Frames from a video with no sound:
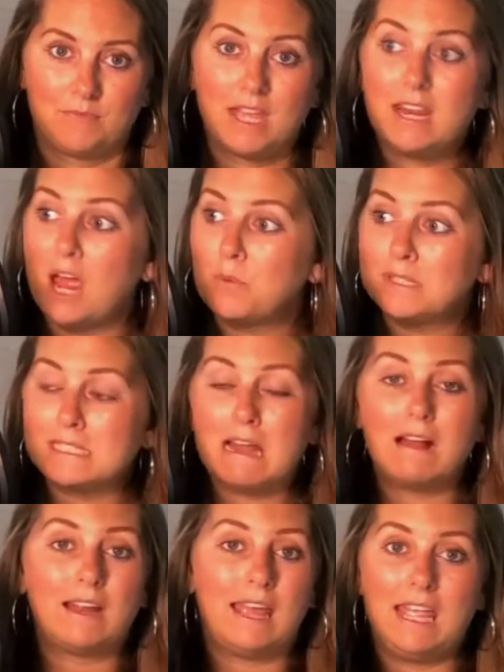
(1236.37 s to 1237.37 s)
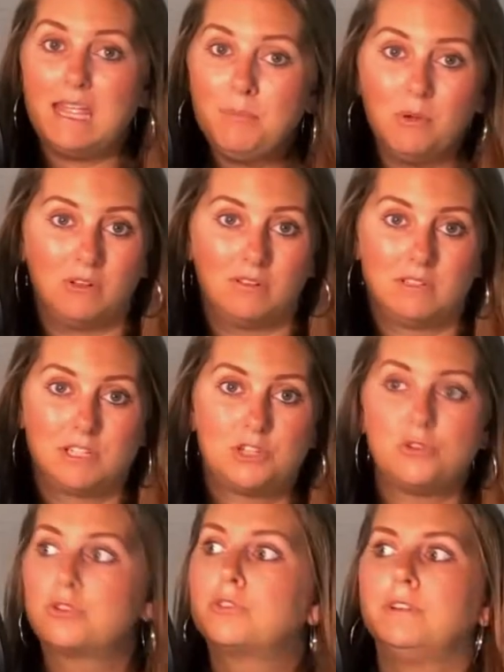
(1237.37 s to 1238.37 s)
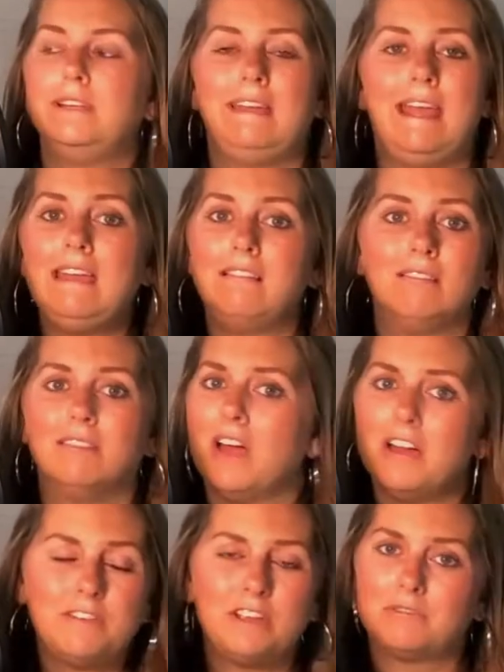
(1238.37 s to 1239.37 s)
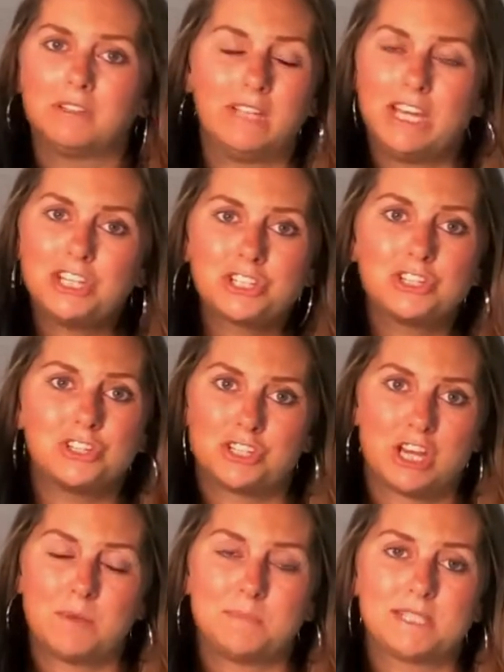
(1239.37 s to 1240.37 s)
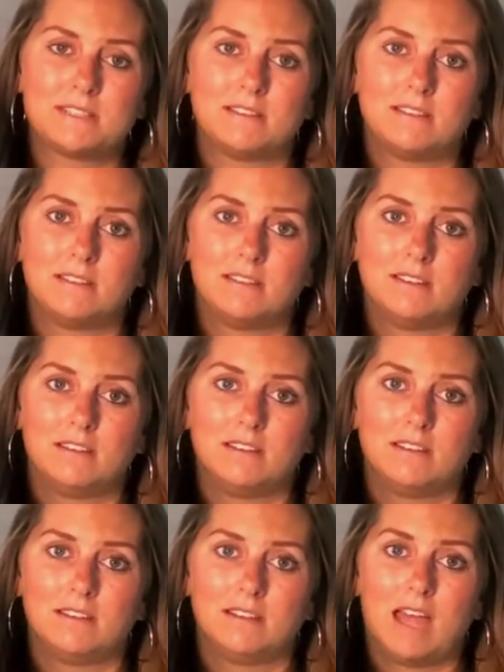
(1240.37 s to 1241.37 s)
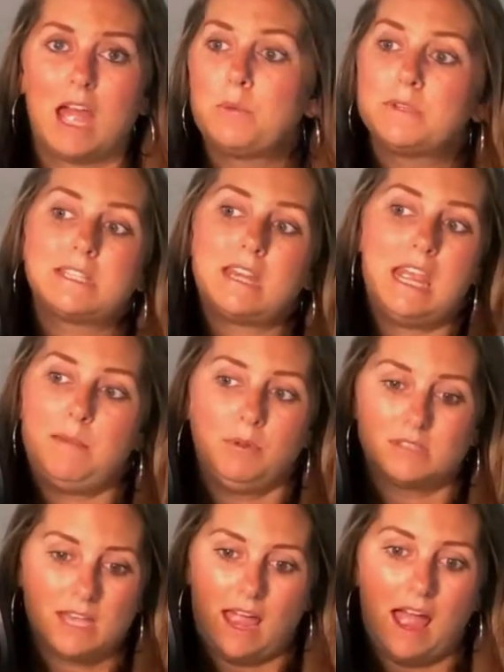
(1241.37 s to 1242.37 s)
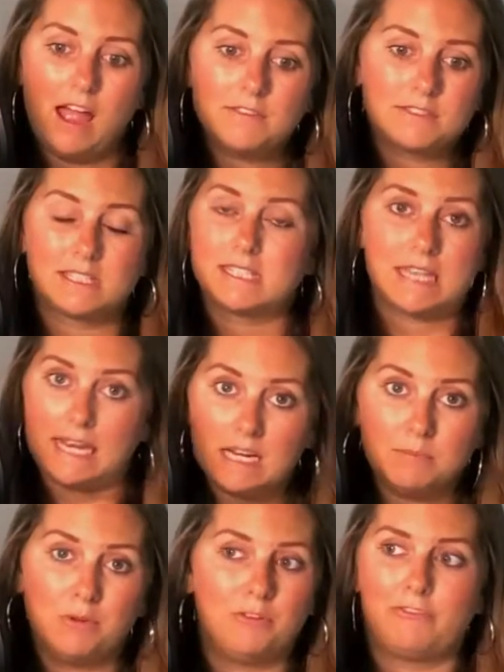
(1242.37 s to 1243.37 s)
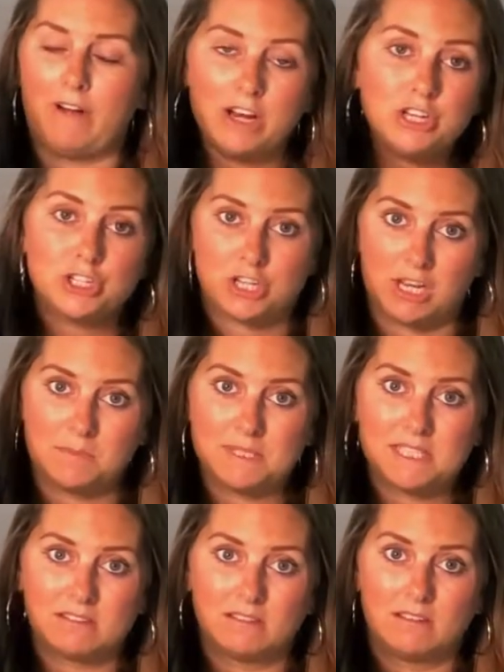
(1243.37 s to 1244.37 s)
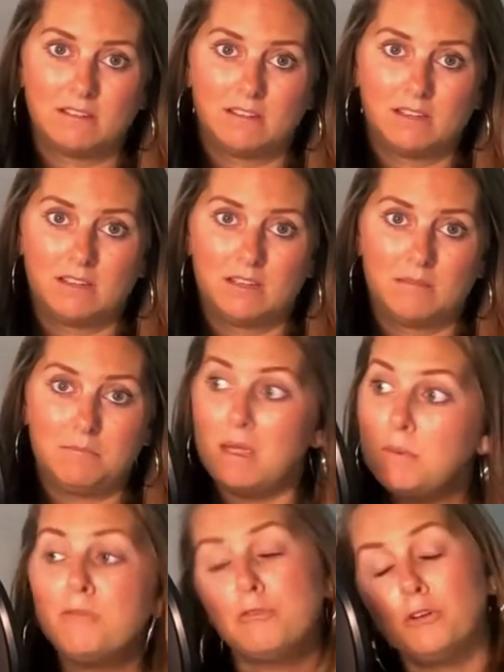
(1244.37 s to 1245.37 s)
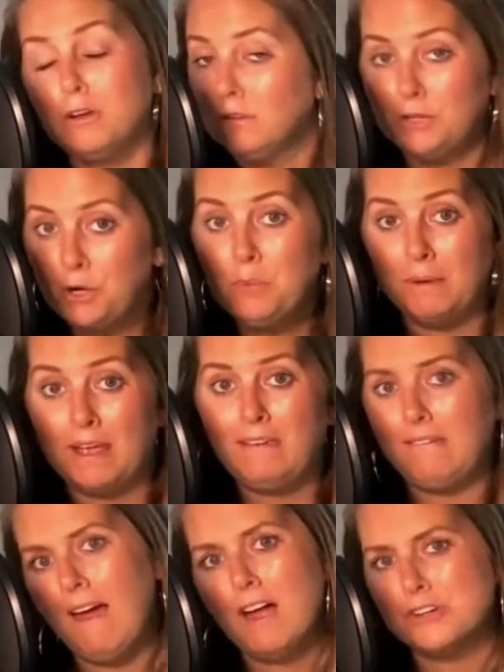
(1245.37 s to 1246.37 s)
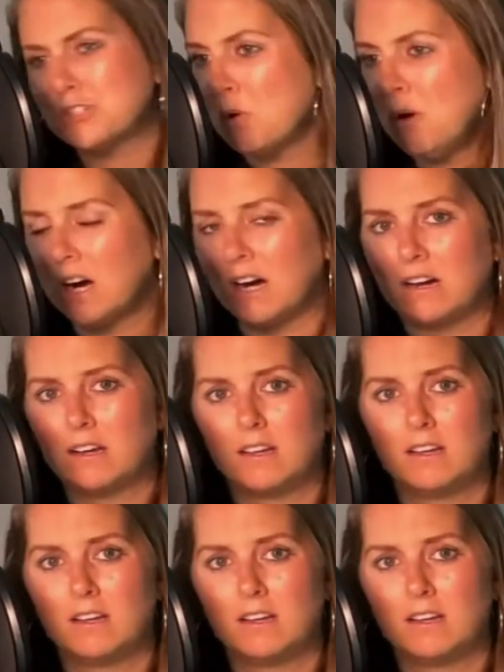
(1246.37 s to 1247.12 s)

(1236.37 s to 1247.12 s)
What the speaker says: And I was not able to create loving relationships. I wasn't able to have sustainable friendships. Maybe for a little bit, yeah, sure.